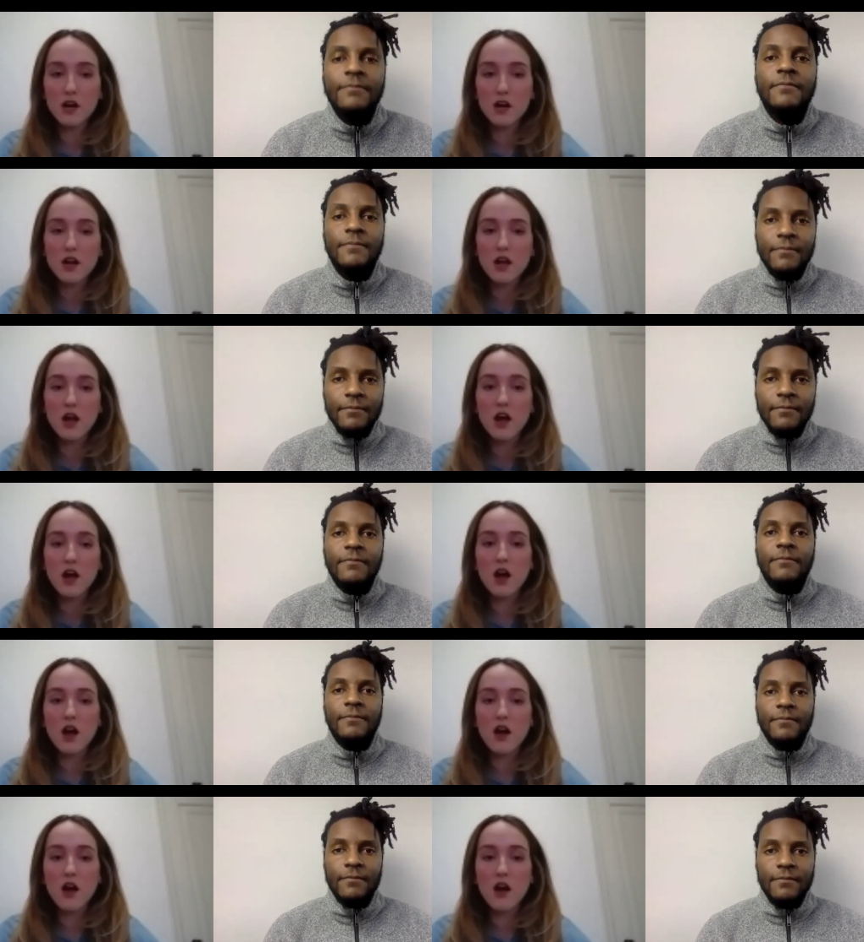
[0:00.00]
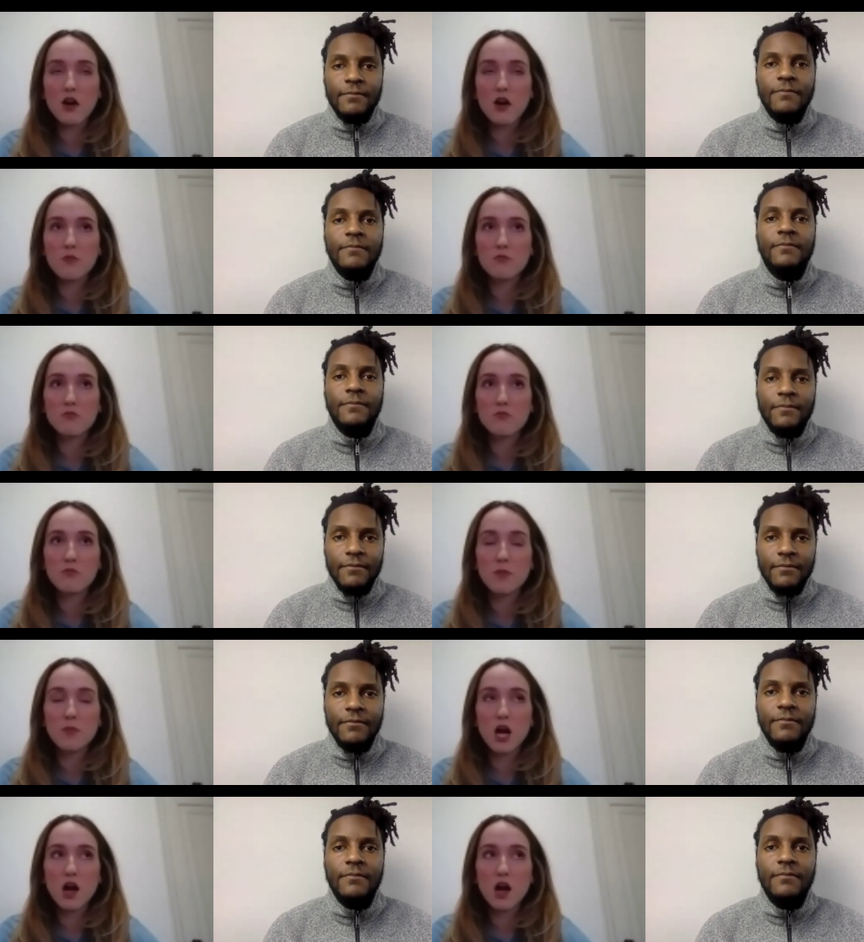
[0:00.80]
Speaker 1: Um,
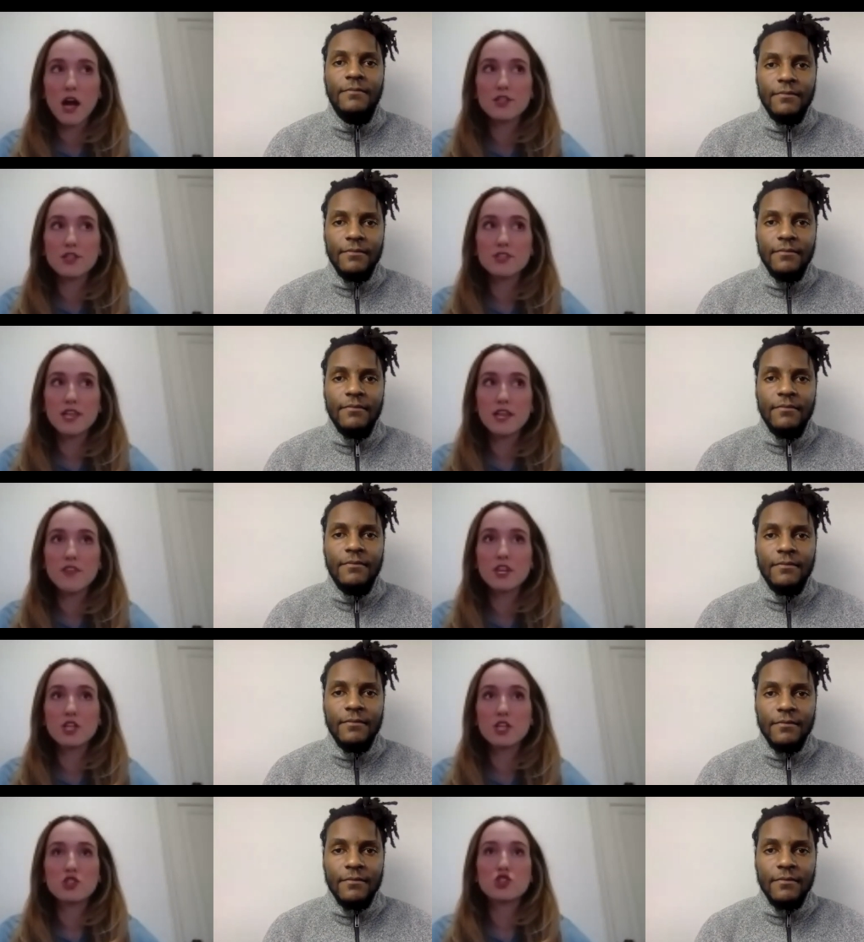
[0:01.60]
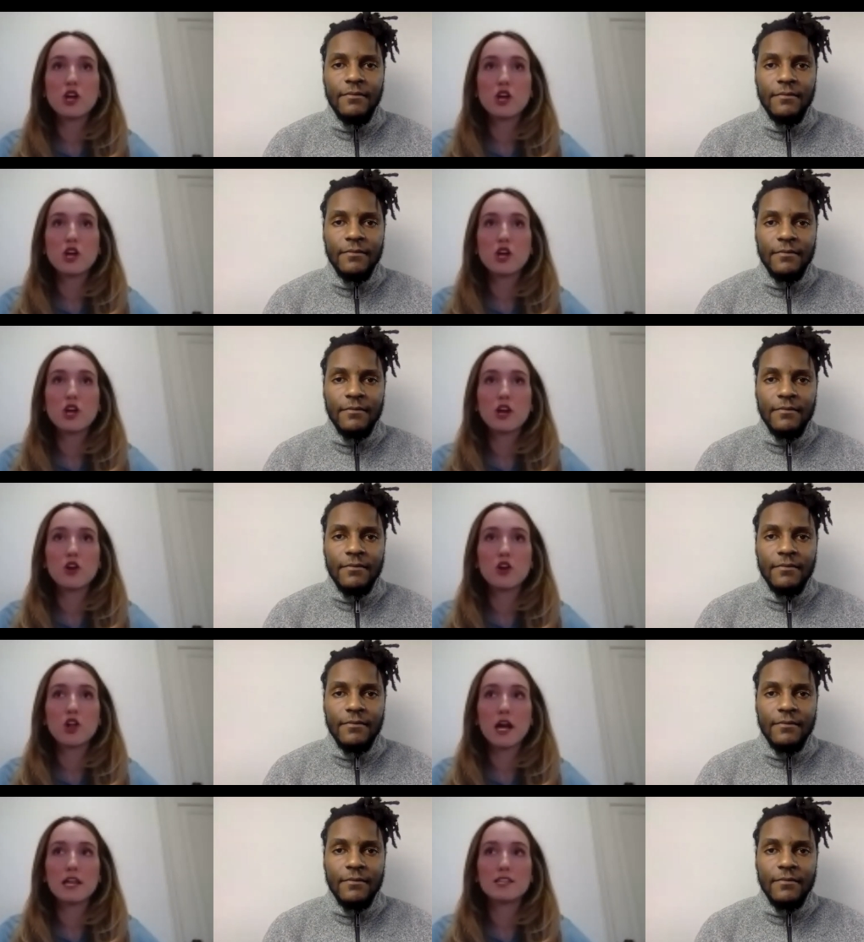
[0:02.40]
I just had like a general
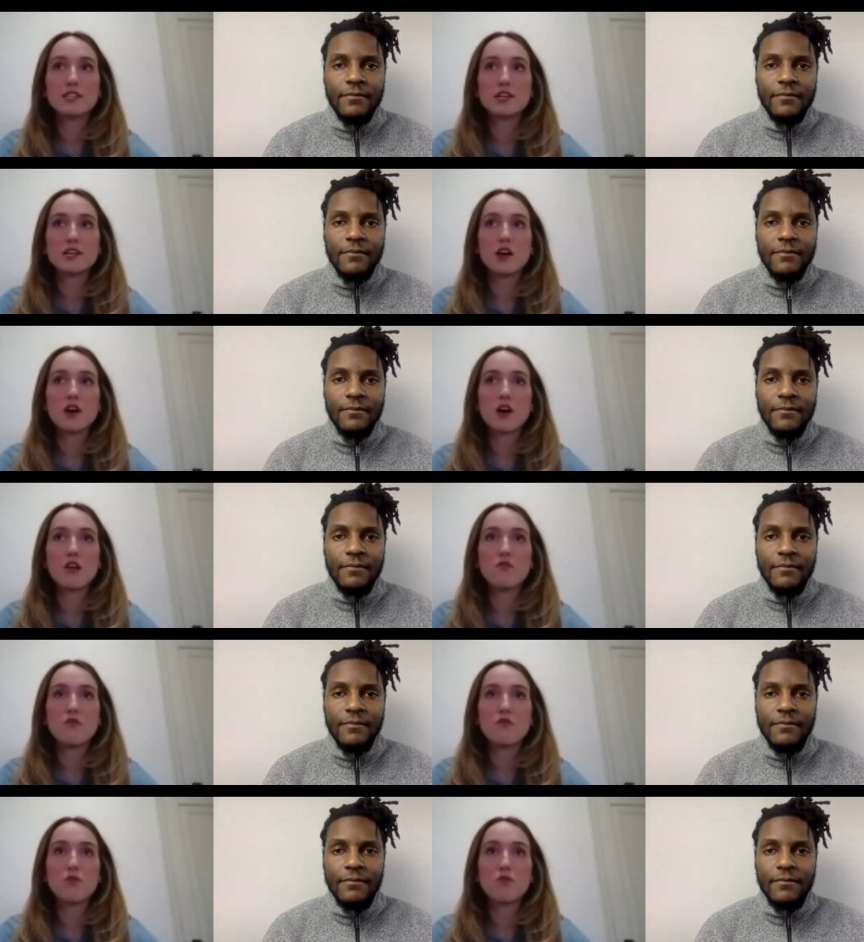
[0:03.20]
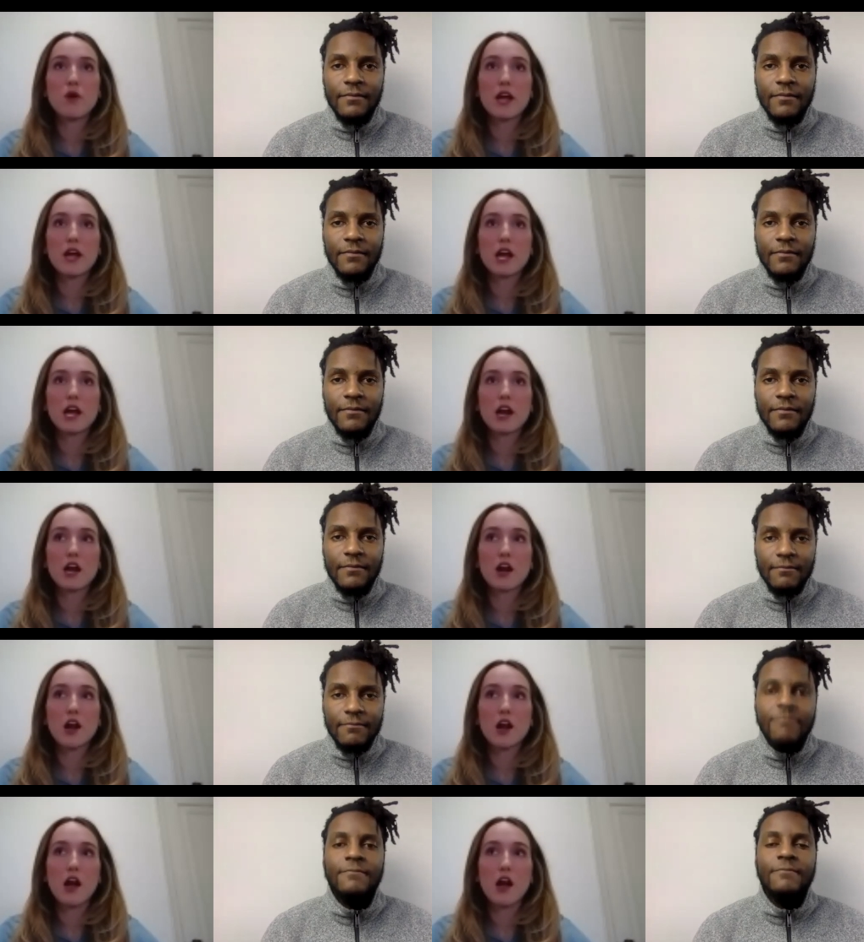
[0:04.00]
idea of where
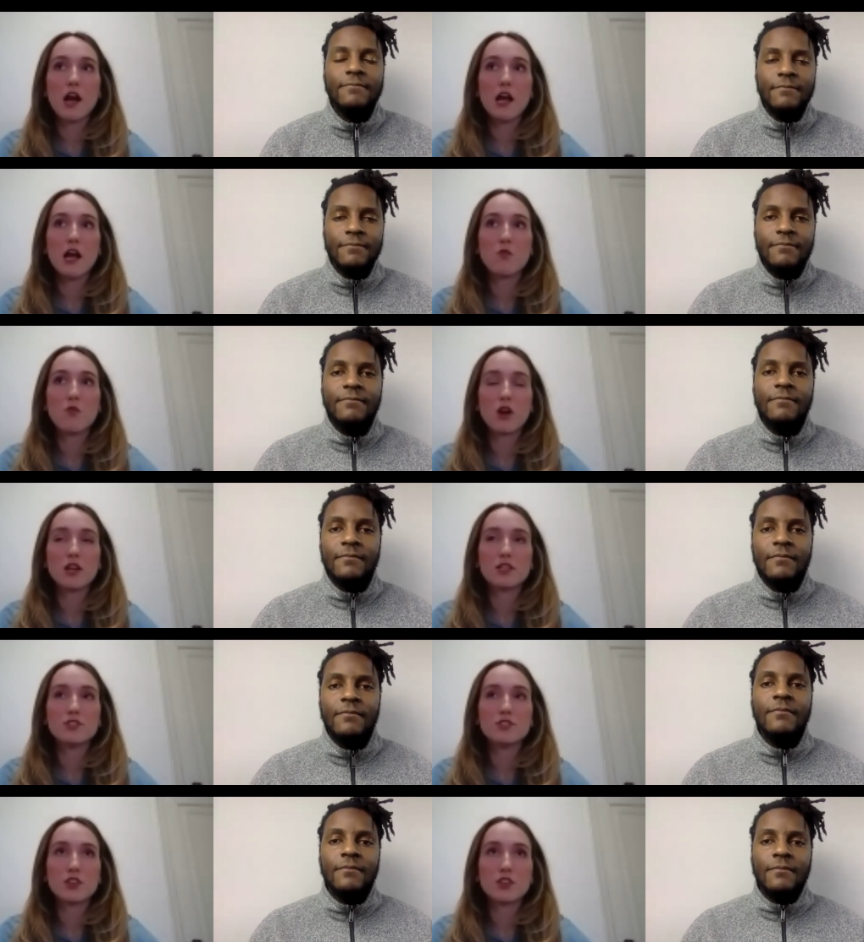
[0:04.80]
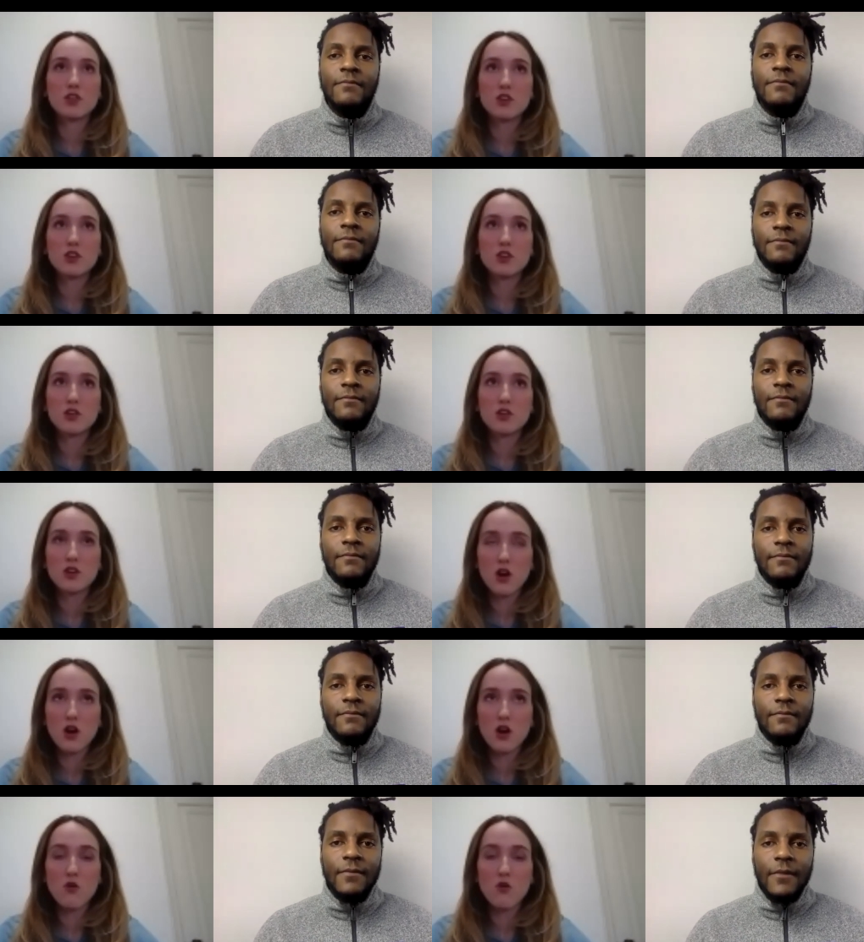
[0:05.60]
I wanted to go,
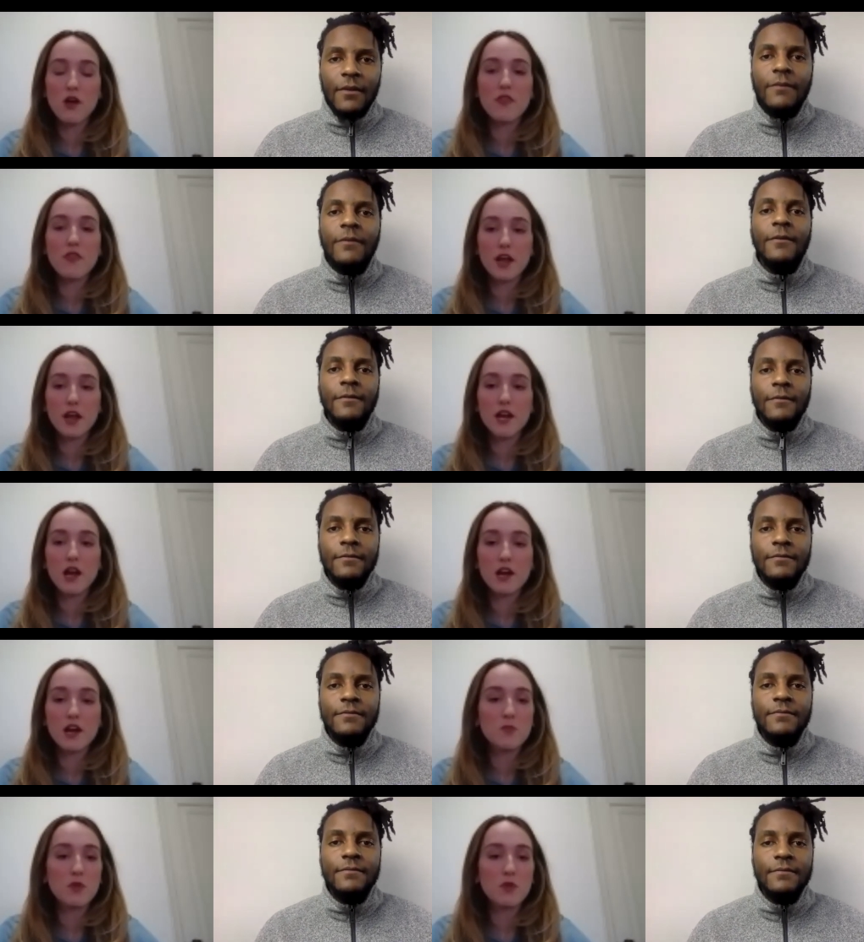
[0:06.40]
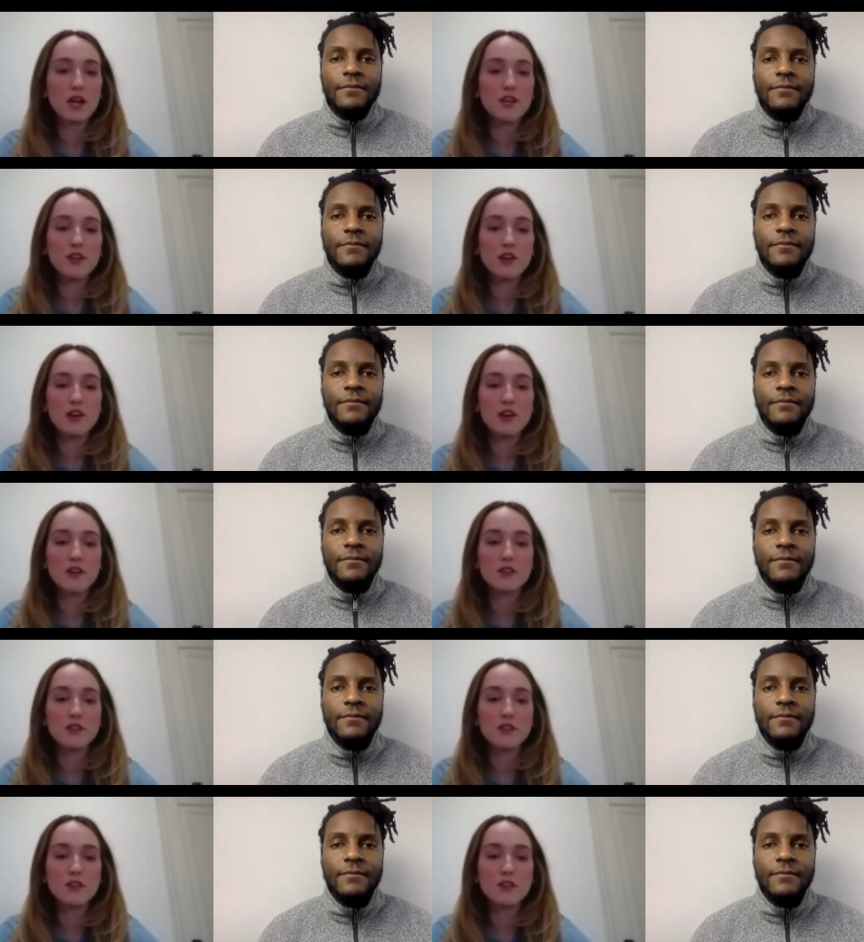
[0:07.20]
and then I kind of applied to